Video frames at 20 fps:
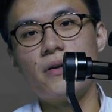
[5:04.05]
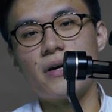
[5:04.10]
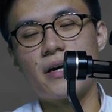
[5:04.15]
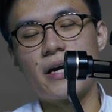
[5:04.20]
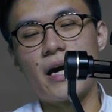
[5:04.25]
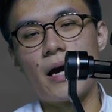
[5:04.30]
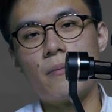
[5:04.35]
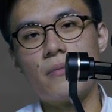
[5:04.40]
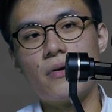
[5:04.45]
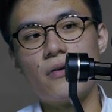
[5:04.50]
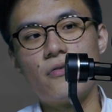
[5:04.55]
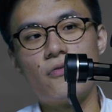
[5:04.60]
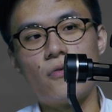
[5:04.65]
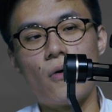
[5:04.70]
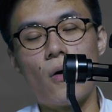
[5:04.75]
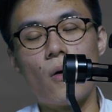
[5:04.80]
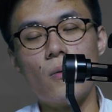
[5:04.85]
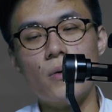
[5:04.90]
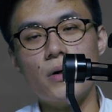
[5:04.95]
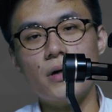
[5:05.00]
the camera
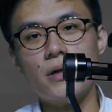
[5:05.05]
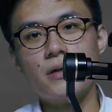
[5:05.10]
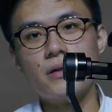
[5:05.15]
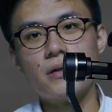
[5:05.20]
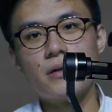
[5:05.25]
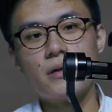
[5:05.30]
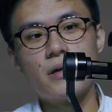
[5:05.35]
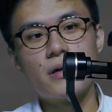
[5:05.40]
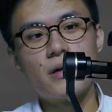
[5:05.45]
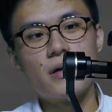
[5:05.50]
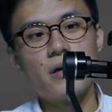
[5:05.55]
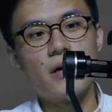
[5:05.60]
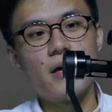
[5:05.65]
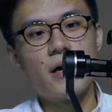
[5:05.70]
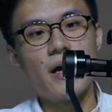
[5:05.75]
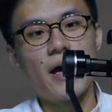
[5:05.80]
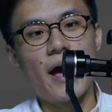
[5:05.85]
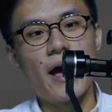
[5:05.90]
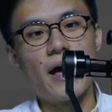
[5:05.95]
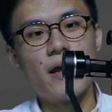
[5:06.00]
forward
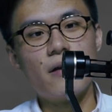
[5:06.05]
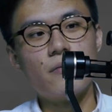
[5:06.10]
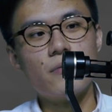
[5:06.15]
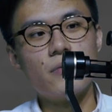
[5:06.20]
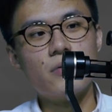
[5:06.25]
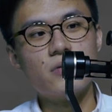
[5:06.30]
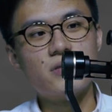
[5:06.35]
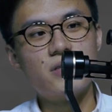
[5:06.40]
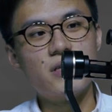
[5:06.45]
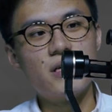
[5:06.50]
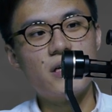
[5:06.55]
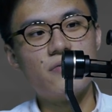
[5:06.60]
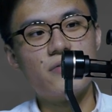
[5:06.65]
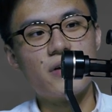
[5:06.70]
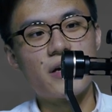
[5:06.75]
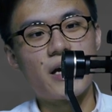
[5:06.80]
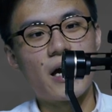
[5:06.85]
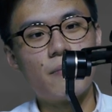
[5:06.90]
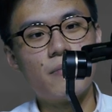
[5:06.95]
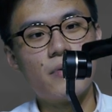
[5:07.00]
and we'll see if the
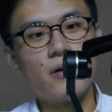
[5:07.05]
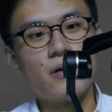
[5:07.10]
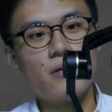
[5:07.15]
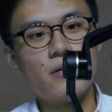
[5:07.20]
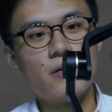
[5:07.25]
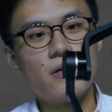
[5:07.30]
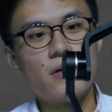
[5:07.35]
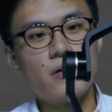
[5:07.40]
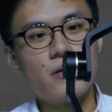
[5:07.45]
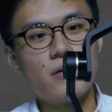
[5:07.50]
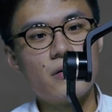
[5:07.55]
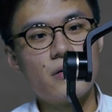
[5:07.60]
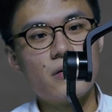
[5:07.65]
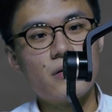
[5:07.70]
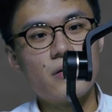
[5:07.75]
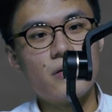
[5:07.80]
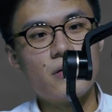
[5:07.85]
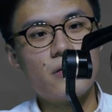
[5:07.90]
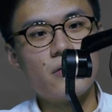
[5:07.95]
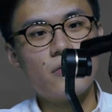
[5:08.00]
camera
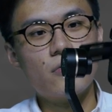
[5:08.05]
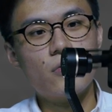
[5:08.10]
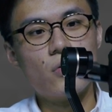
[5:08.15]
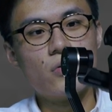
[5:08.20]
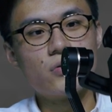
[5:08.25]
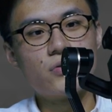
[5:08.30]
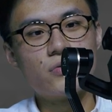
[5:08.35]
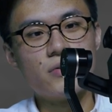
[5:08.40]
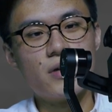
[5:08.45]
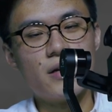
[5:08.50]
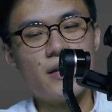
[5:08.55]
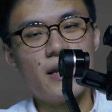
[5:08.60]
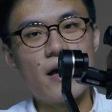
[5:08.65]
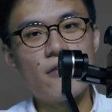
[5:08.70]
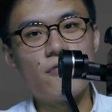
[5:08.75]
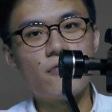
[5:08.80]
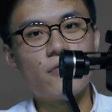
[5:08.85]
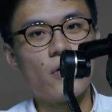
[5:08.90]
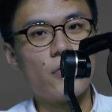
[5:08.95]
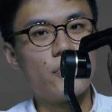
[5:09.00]
rolls to the
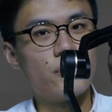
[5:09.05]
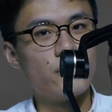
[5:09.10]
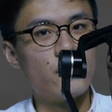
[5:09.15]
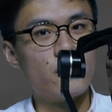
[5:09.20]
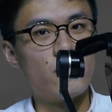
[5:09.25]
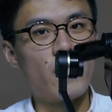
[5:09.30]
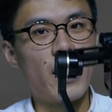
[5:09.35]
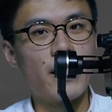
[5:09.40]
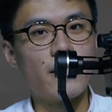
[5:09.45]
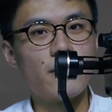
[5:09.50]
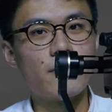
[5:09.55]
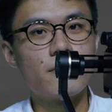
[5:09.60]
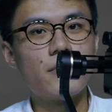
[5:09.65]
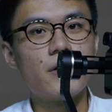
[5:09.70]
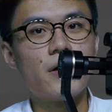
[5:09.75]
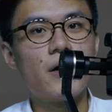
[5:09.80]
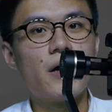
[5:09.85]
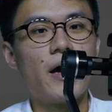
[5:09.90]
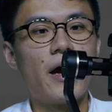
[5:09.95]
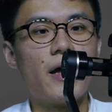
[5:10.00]
left or to the right.
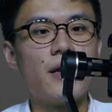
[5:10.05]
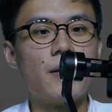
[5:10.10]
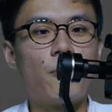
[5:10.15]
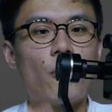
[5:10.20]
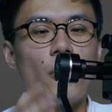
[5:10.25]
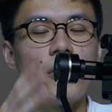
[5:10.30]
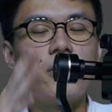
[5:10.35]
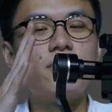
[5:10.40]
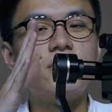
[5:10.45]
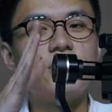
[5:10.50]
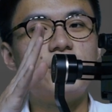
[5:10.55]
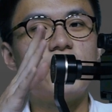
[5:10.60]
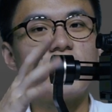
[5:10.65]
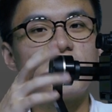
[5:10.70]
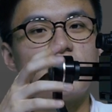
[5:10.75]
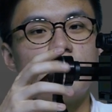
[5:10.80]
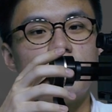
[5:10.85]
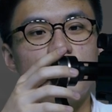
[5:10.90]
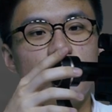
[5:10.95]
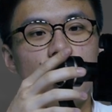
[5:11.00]
And the point of
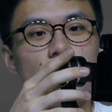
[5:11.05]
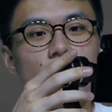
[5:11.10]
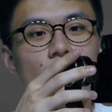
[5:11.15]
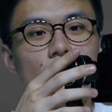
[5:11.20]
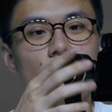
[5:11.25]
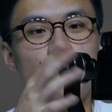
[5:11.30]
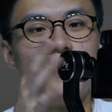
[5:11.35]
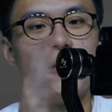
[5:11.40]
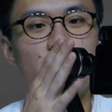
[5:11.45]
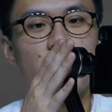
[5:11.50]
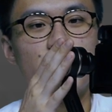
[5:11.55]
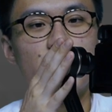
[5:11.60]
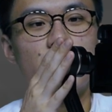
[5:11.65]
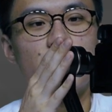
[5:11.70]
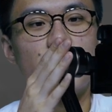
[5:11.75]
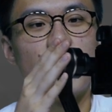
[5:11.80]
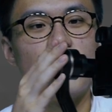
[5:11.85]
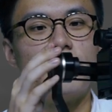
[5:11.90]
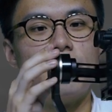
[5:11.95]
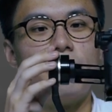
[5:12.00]
adjustment will be here
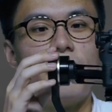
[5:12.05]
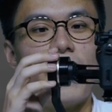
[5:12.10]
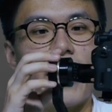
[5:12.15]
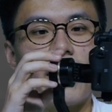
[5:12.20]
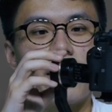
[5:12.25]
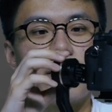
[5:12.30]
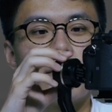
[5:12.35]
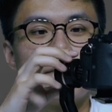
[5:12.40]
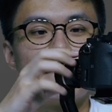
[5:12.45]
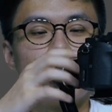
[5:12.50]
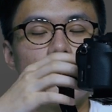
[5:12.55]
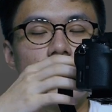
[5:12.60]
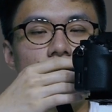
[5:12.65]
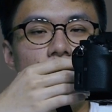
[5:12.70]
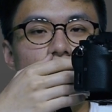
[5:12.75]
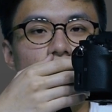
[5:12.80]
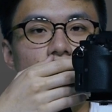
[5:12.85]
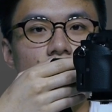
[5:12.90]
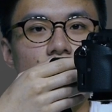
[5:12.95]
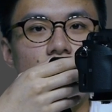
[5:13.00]
at the back,
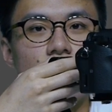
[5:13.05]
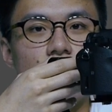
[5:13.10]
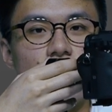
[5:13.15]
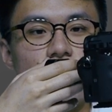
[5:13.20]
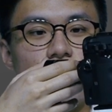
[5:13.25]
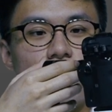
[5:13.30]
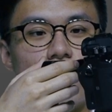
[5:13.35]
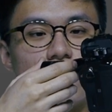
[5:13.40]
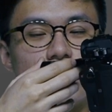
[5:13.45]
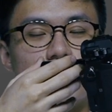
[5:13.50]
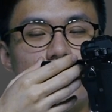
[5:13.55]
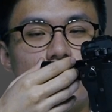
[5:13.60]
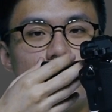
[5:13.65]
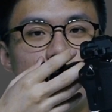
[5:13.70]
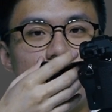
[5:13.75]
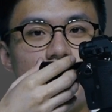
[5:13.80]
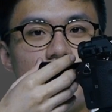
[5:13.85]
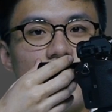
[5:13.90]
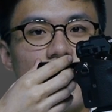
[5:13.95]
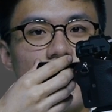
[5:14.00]
the 4
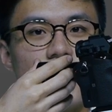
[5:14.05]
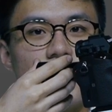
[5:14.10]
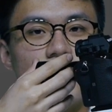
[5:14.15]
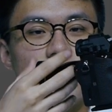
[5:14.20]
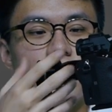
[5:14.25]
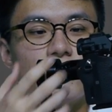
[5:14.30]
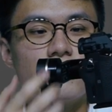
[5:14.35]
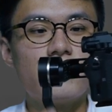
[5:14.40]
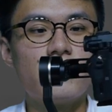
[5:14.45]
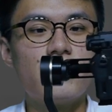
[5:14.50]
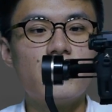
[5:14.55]
screws behind here.